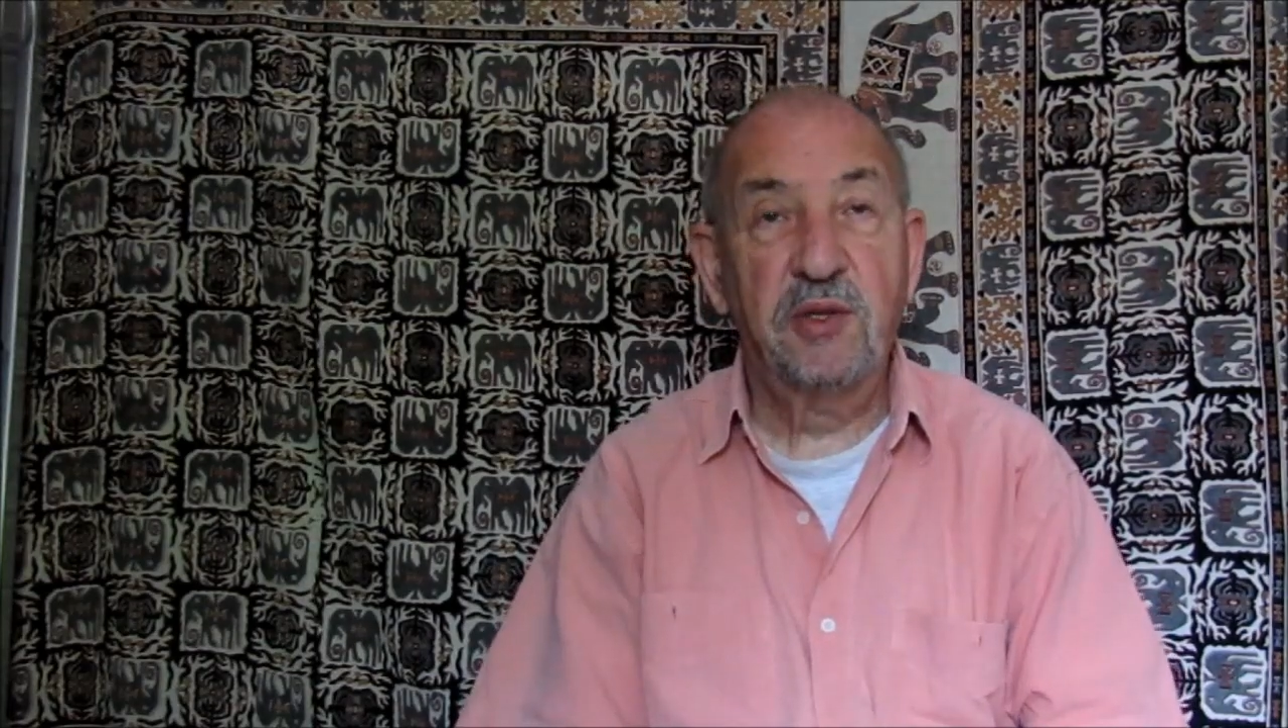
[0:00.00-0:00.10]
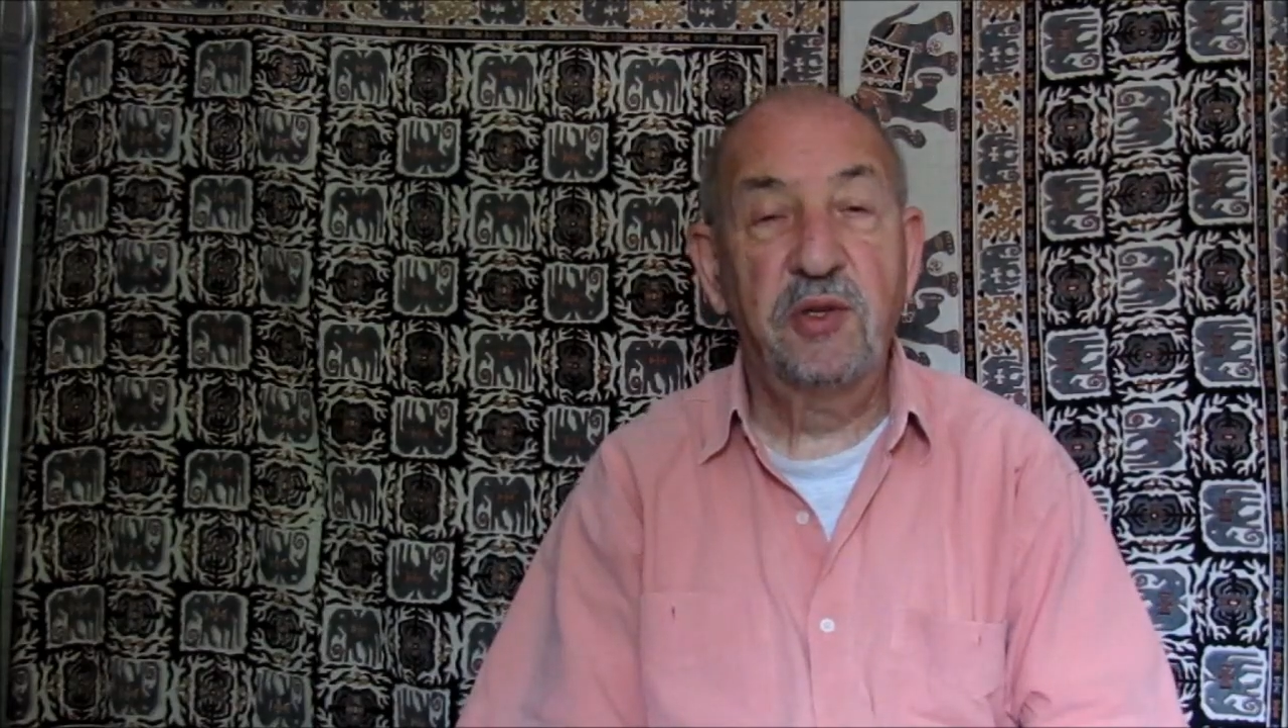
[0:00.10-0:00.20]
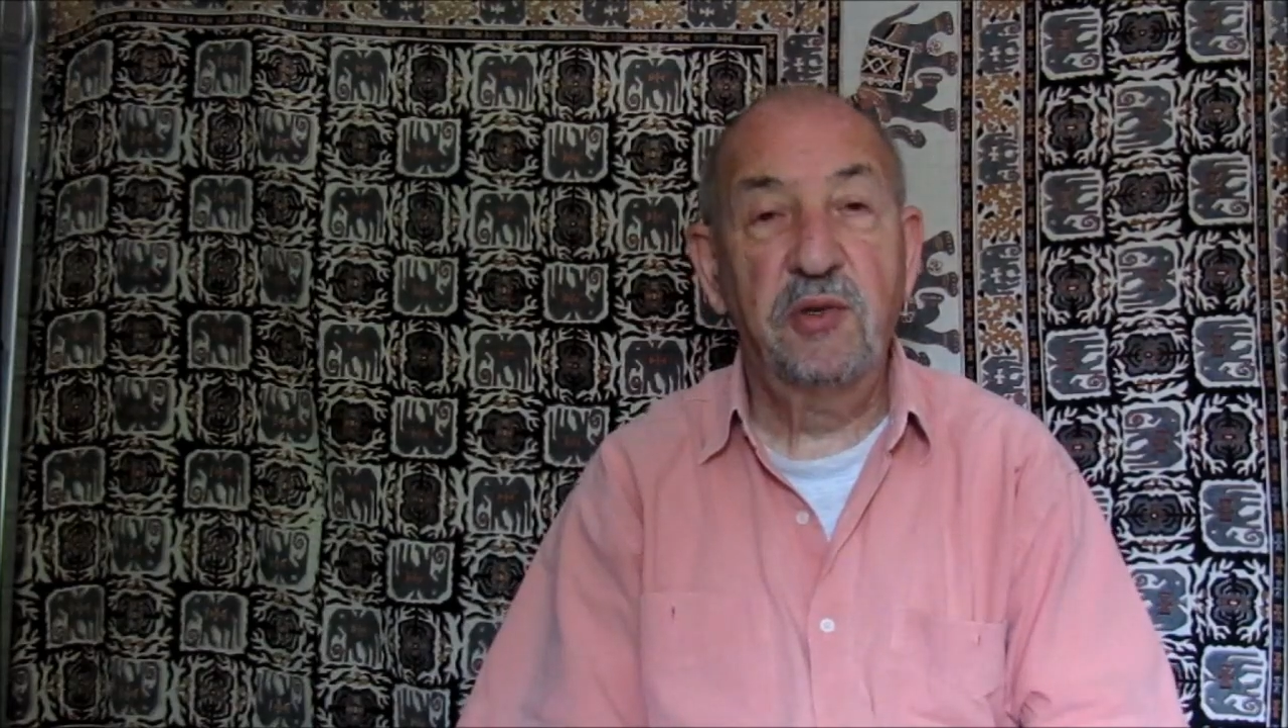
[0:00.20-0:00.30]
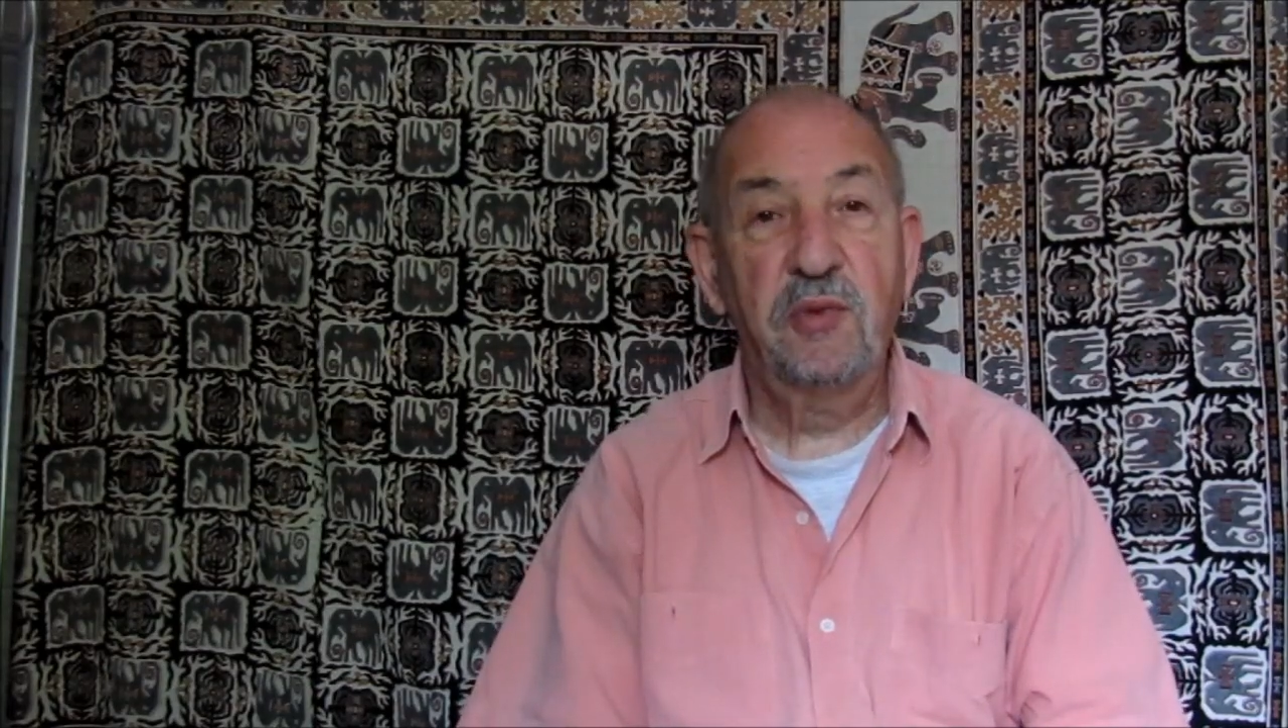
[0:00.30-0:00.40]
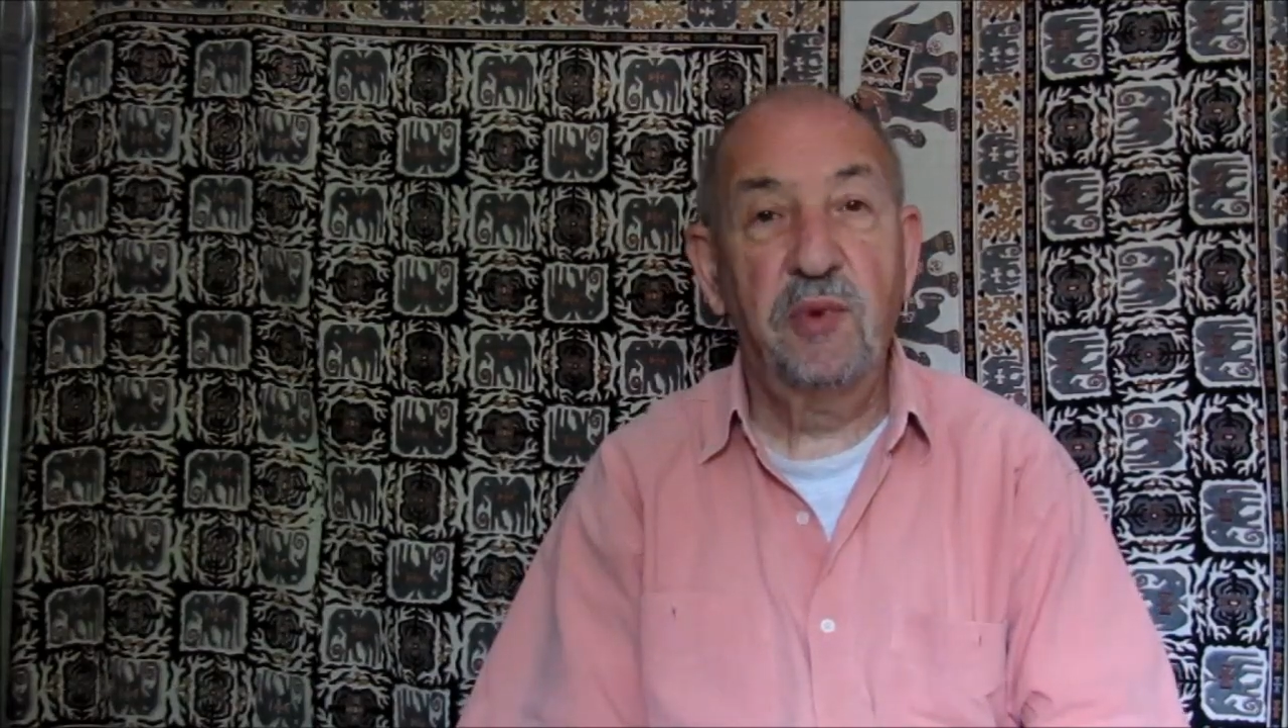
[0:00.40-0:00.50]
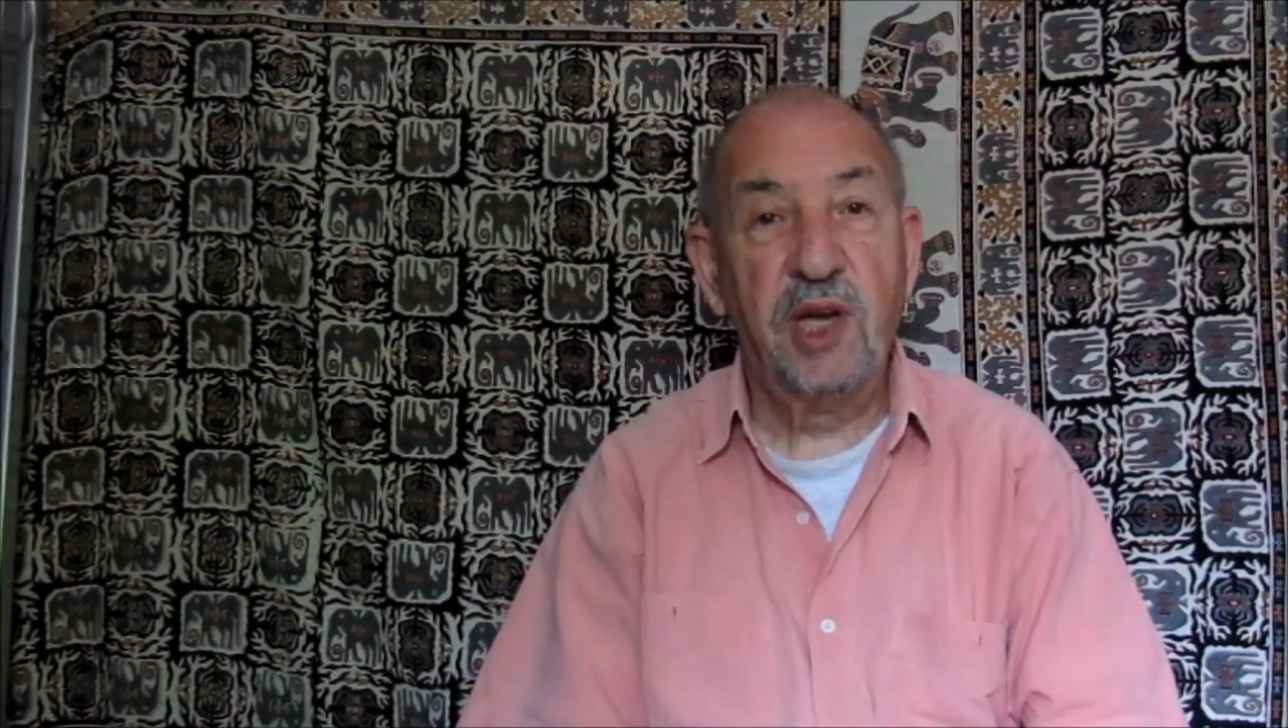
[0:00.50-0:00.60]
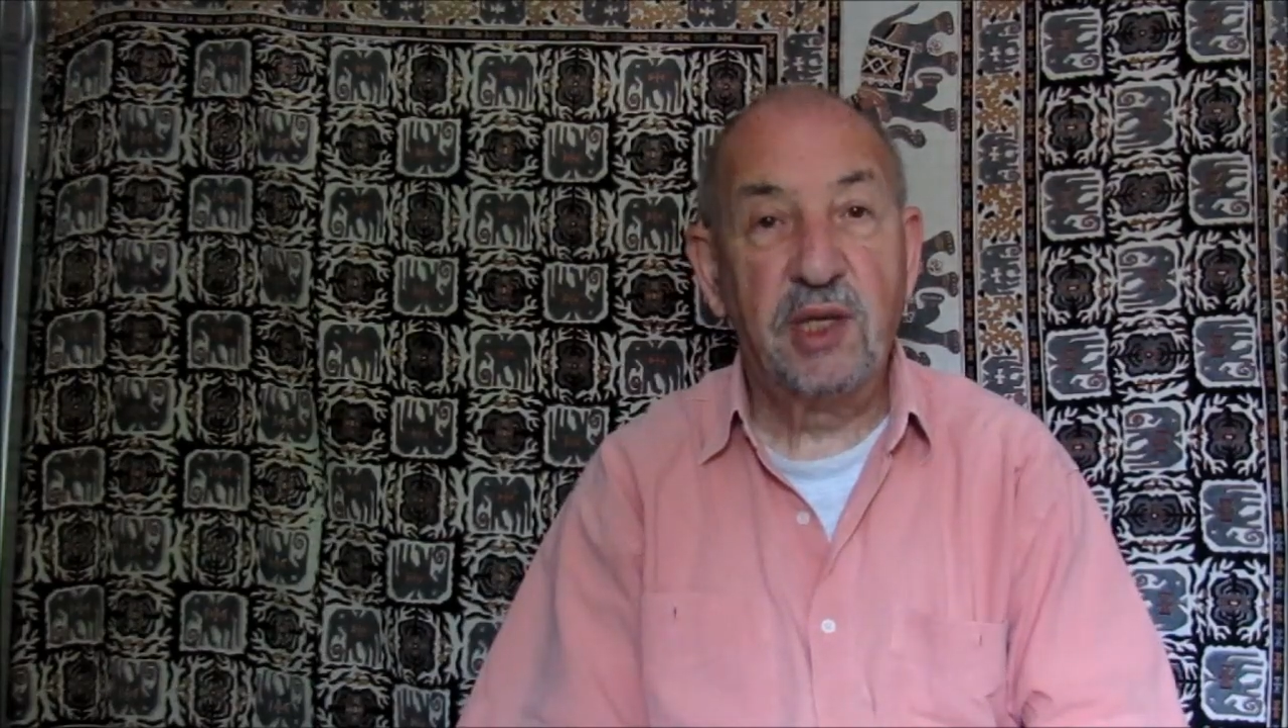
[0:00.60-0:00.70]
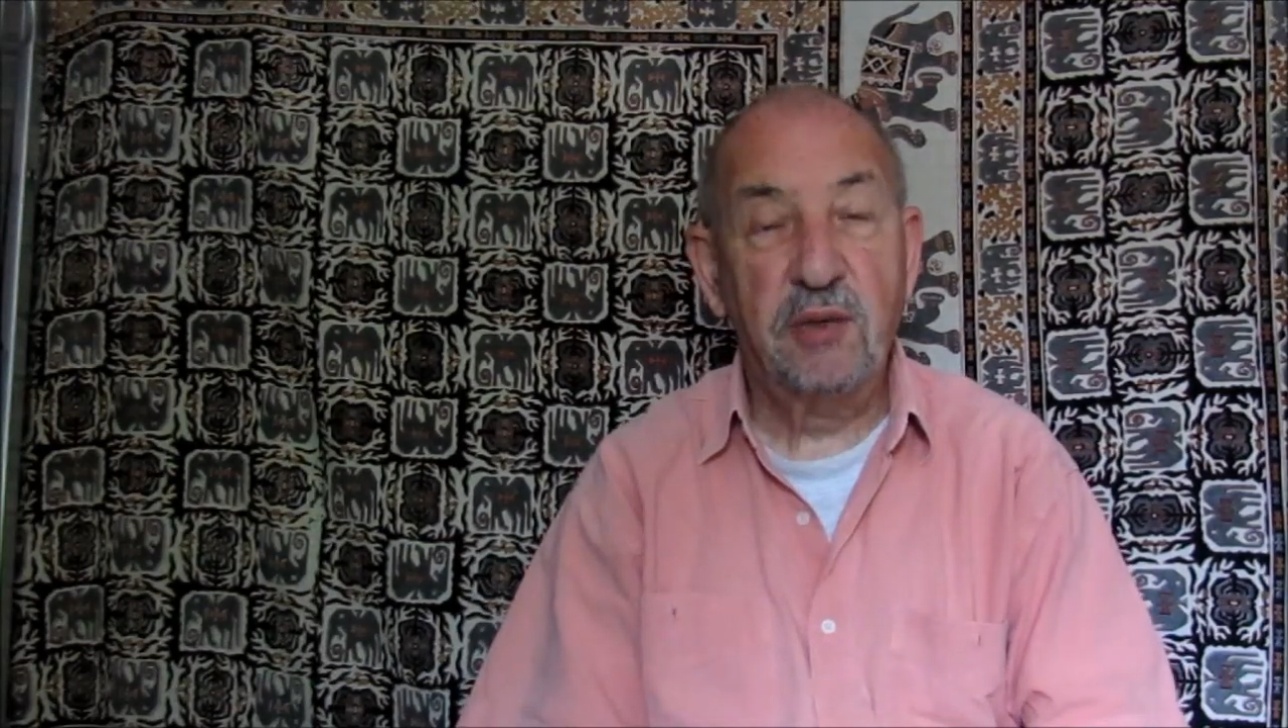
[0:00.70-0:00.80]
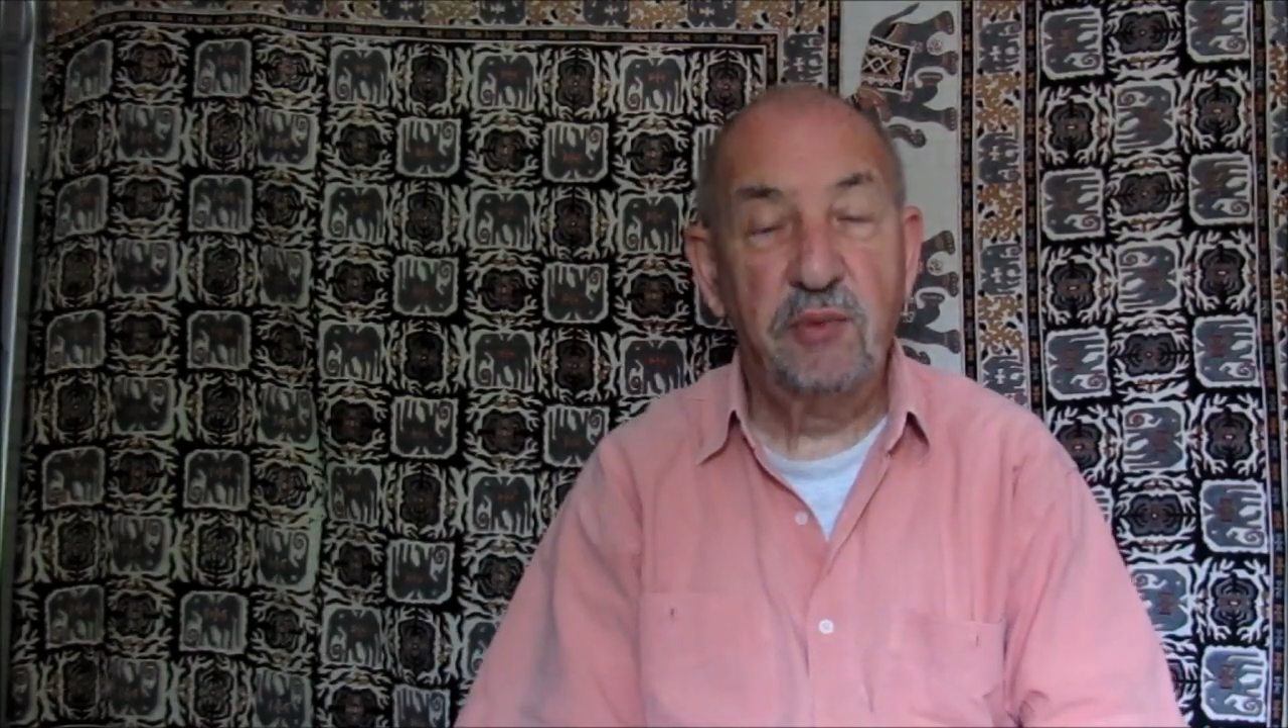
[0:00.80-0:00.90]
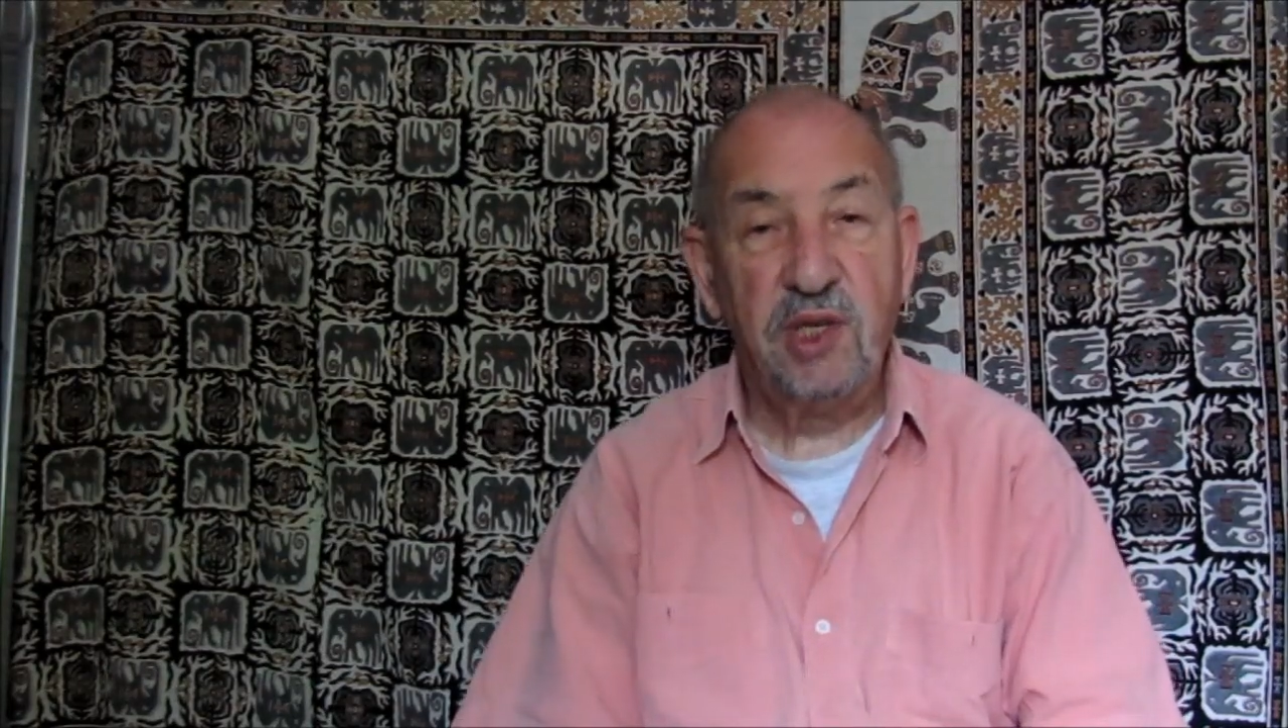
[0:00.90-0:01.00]
through the work
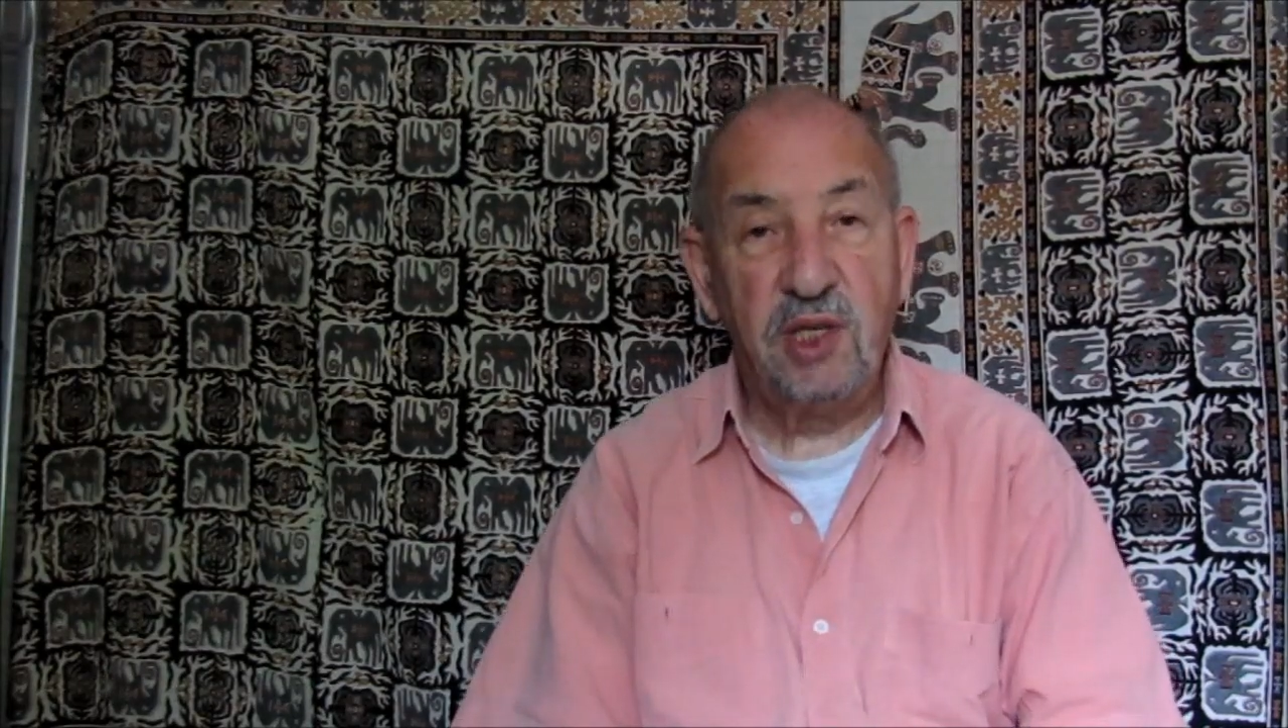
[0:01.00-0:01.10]
that we